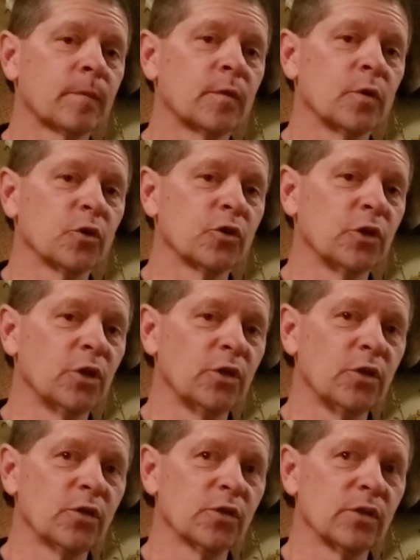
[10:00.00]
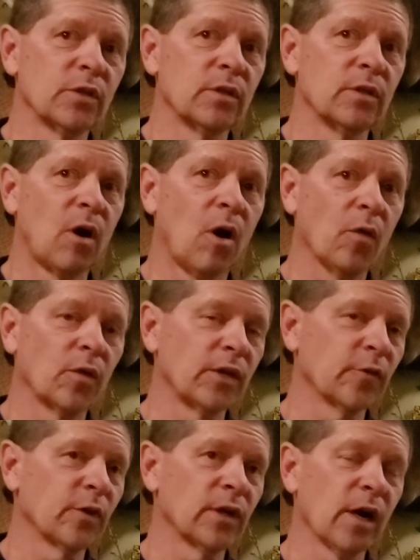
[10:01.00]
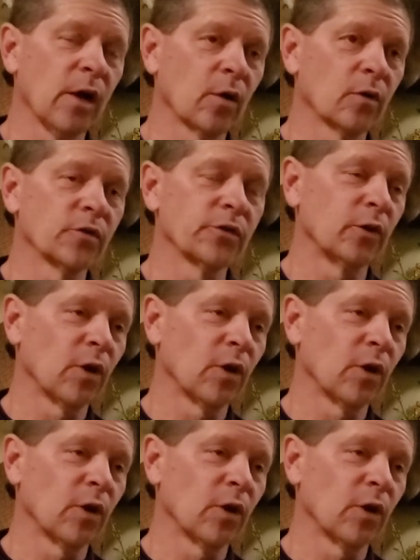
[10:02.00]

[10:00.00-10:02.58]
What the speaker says: They're still using all the different colors. They're